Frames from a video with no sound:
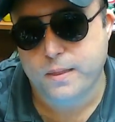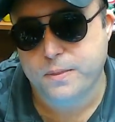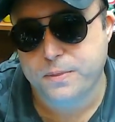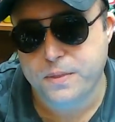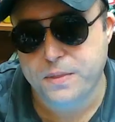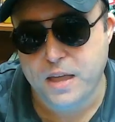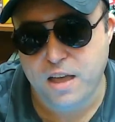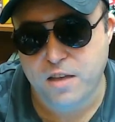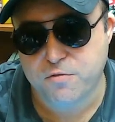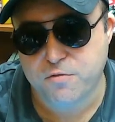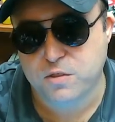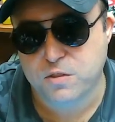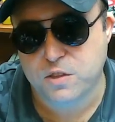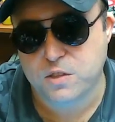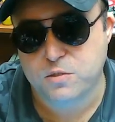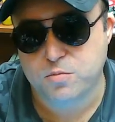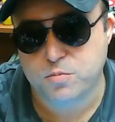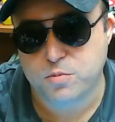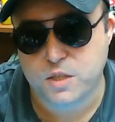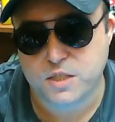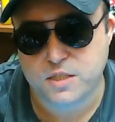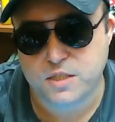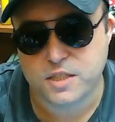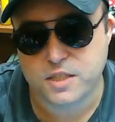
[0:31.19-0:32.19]
dive a
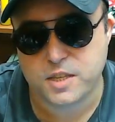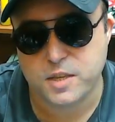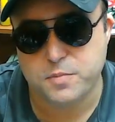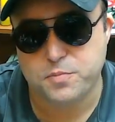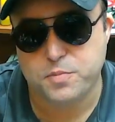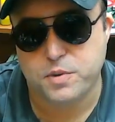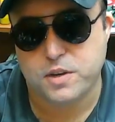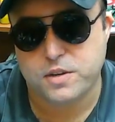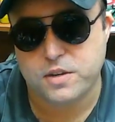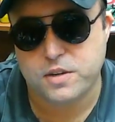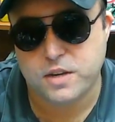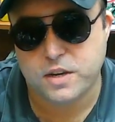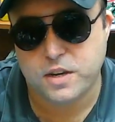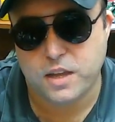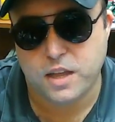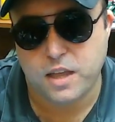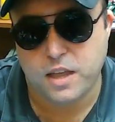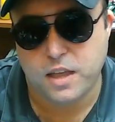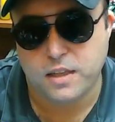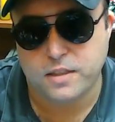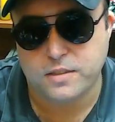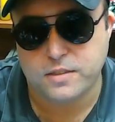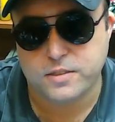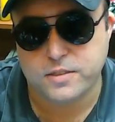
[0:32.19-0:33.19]
little bit deeper
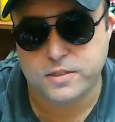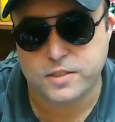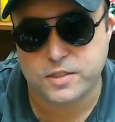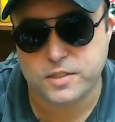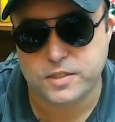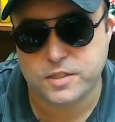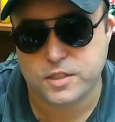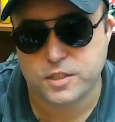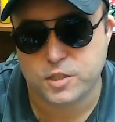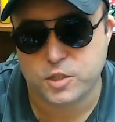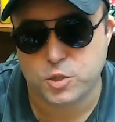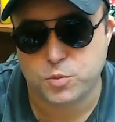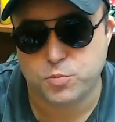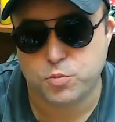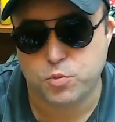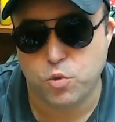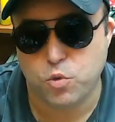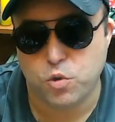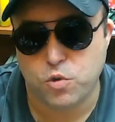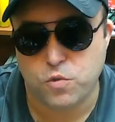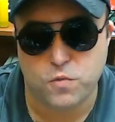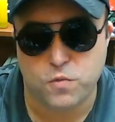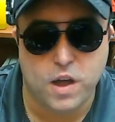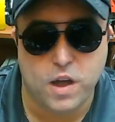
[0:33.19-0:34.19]
and
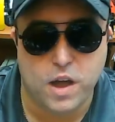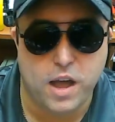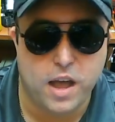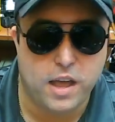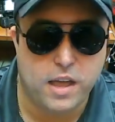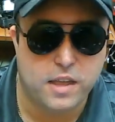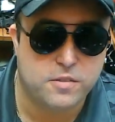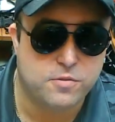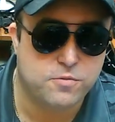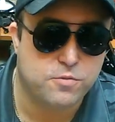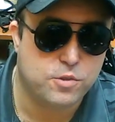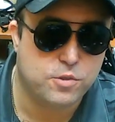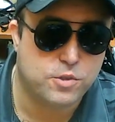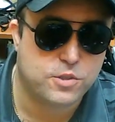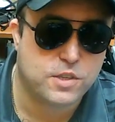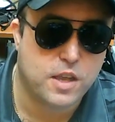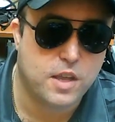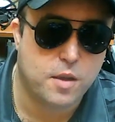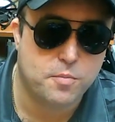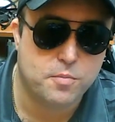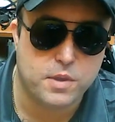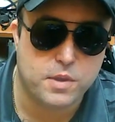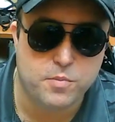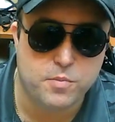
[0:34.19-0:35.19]
explore why for
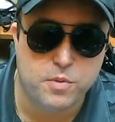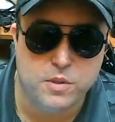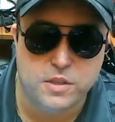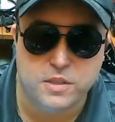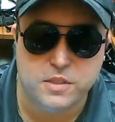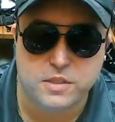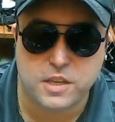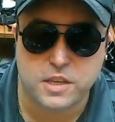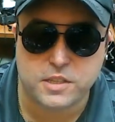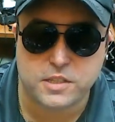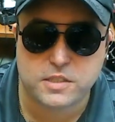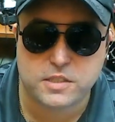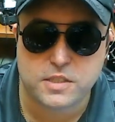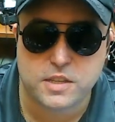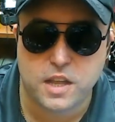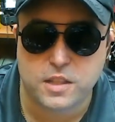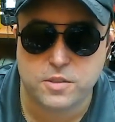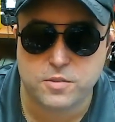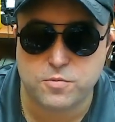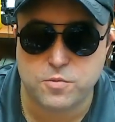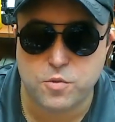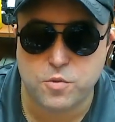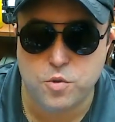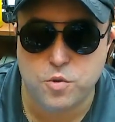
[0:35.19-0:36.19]
some people it does
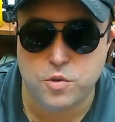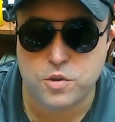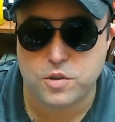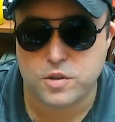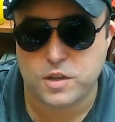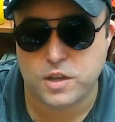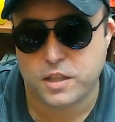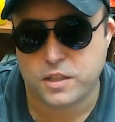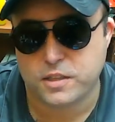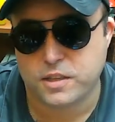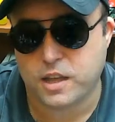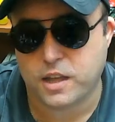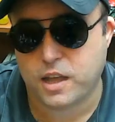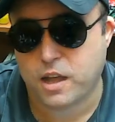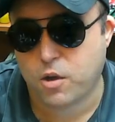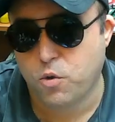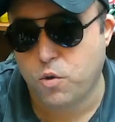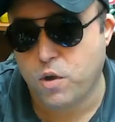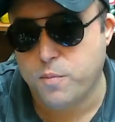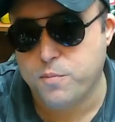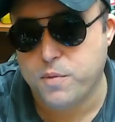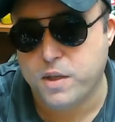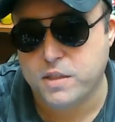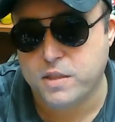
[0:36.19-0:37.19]
not work and how
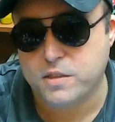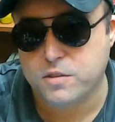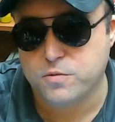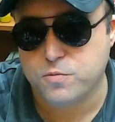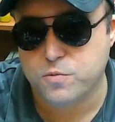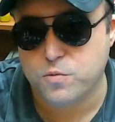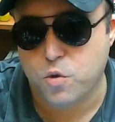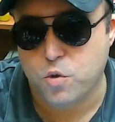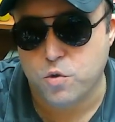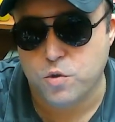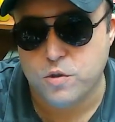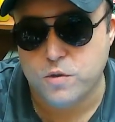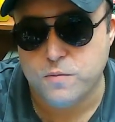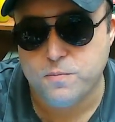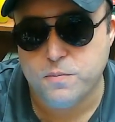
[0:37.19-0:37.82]
I made it work.